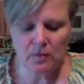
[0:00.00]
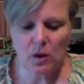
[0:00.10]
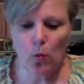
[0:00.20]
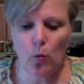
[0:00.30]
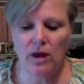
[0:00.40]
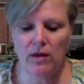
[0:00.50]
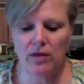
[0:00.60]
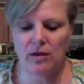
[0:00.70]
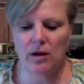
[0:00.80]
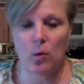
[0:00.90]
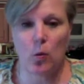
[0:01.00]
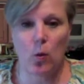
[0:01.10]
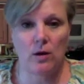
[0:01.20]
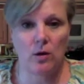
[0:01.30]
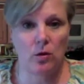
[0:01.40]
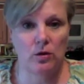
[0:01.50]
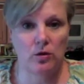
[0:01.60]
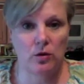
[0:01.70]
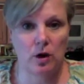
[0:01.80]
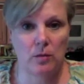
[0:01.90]
with uh, one whole
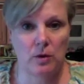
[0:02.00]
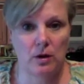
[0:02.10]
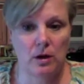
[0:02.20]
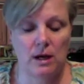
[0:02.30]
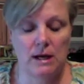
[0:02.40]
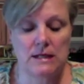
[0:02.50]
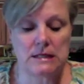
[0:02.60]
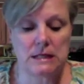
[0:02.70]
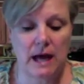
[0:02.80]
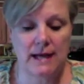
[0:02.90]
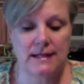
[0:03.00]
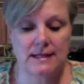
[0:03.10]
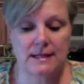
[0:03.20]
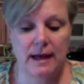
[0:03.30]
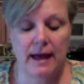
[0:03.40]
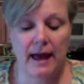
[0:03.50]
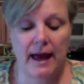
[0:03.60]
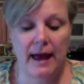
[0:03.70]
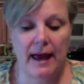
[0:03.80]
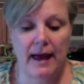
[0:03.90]
cucumber sliced
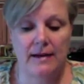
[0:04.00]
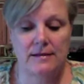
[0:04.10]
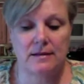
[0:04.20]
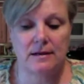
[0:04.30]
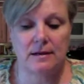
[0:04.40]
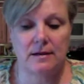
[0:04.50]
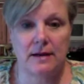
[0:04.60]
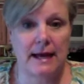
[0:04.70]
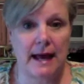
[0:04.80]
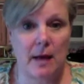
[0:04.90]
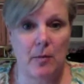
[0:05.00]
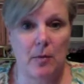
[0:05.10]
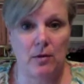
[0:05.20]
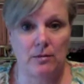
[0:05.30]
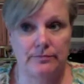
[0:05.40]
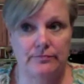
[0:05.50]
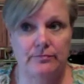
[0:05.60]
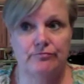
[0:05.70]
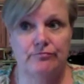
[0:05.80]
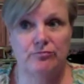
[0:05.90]
and uh, an apple.
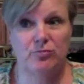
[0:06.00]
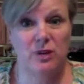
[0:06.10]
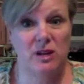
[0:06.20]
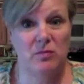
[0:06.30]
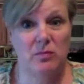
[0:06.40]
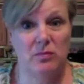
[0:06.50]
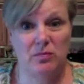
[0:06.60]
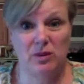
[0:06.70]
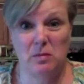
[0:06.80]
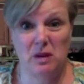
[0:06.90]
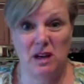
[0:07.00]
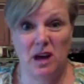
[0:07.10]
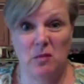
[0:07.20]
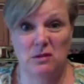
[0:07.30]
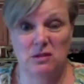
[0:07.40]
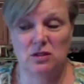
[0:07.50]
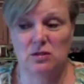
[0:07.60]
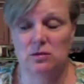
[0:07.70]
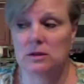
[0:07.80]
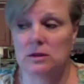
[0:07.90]
Pretty, pretty big apple,
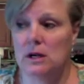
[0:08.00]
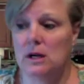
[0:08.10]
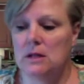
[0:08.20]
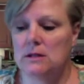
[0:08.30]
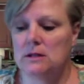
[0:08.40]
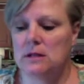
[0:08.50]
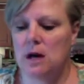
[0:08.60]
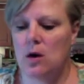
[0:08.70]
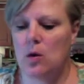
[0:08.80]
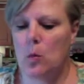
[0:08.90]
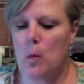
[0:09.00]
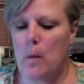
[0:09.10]
too. So